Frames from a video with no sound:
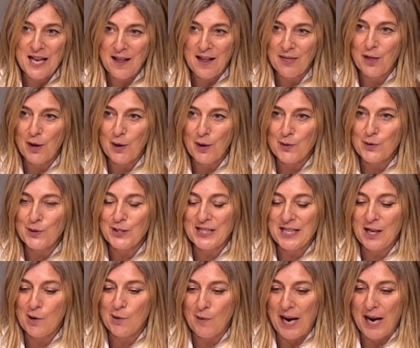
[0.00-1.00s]
and those
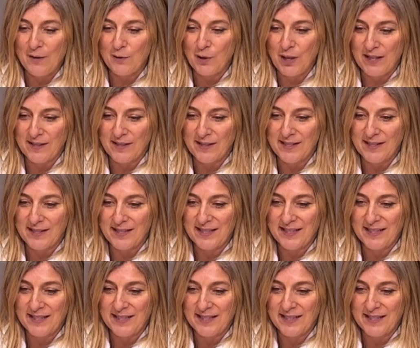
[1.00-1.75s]
around us.